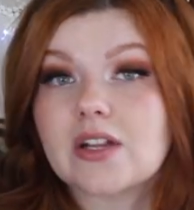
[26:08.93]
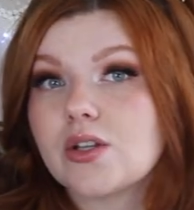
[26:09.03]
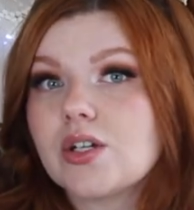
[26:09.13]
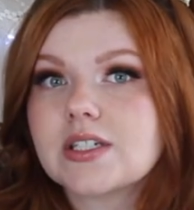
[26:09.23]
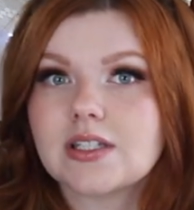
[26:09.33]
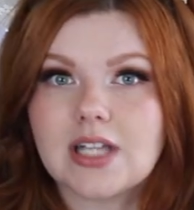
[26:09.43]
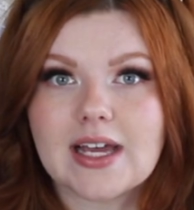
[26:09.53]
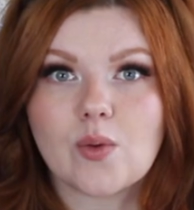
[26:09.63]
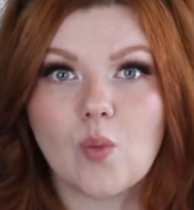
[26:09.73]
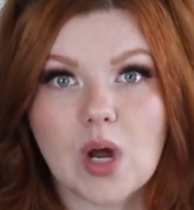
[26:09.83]
that looked
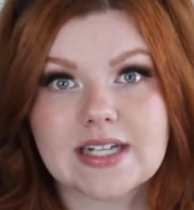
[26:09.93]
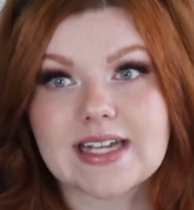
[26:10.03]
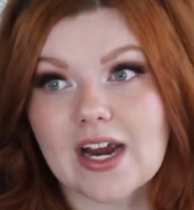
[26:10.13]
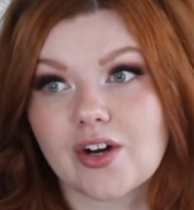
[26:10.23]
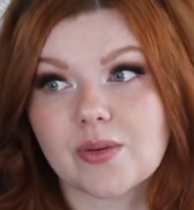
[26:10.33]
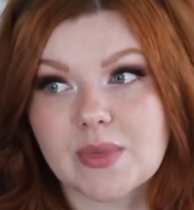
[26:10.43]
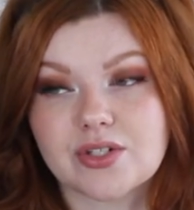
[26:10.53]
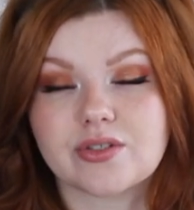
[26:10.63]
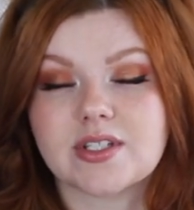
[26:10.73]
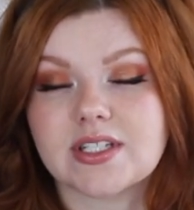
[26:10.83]
like what Eric
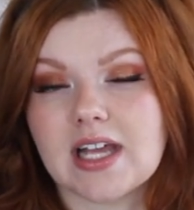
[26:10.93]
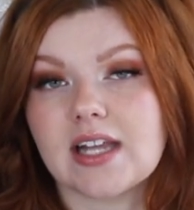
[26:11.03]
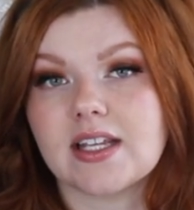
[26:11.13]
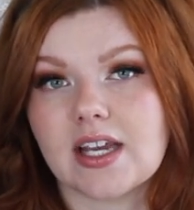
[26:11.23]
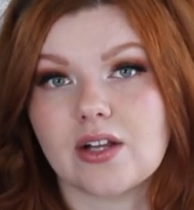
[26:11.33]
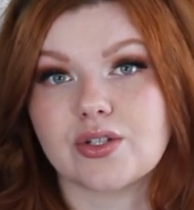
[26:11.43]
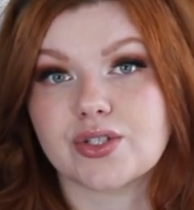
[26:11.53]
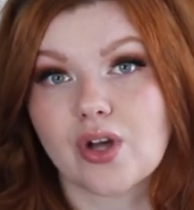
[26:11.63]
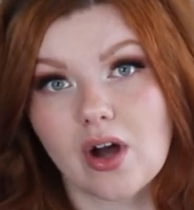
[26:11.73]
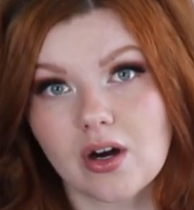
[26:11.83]
Mitchell said the
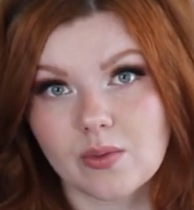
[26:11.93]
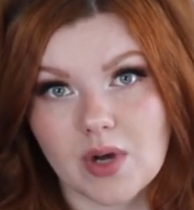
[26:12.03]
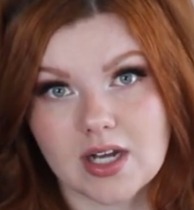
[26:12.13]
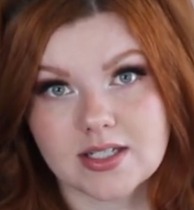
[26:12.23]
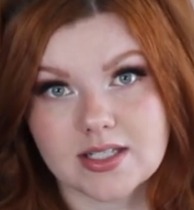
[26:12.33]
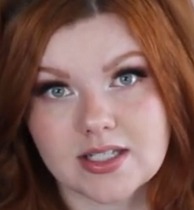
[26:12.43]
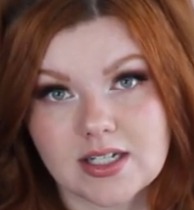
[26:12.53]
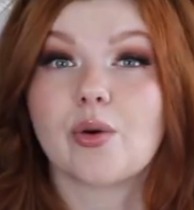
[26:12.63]
killer's car was.